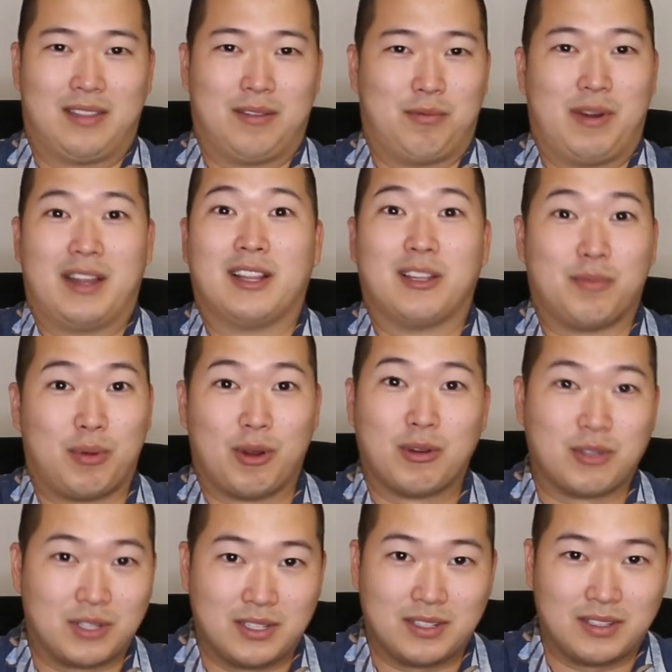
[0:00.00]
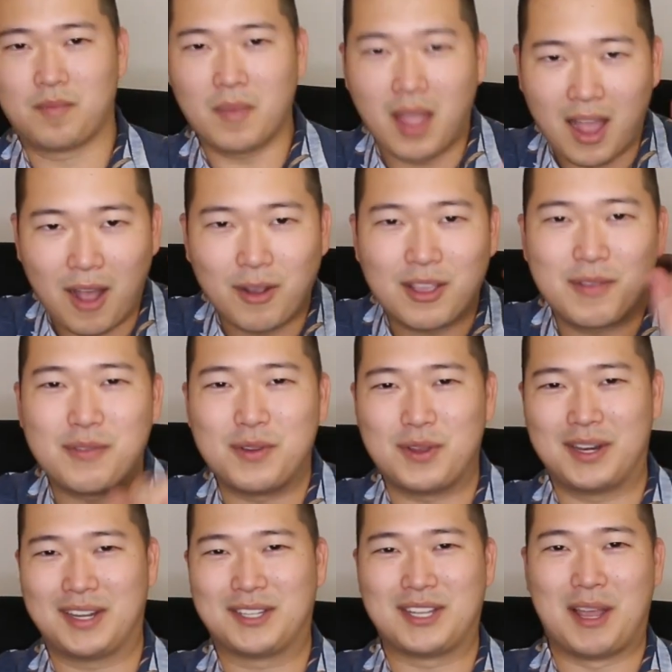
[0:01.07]
the regular person. I'll give you
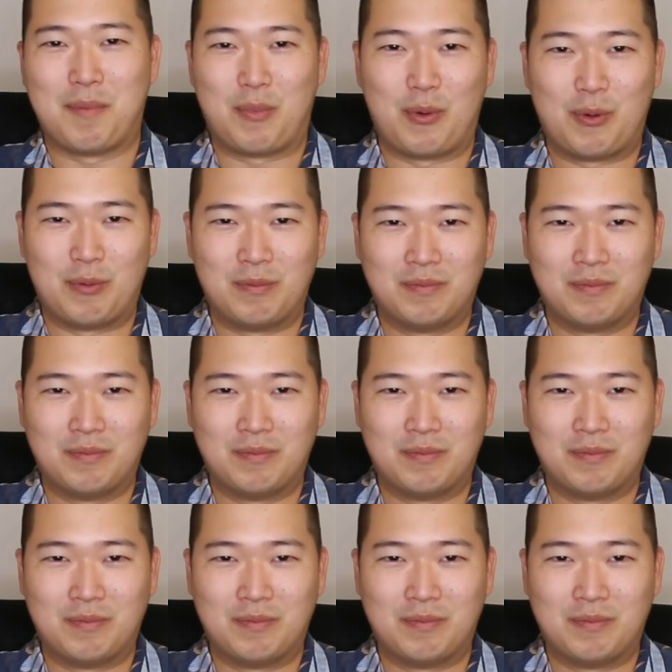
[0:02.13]
an example.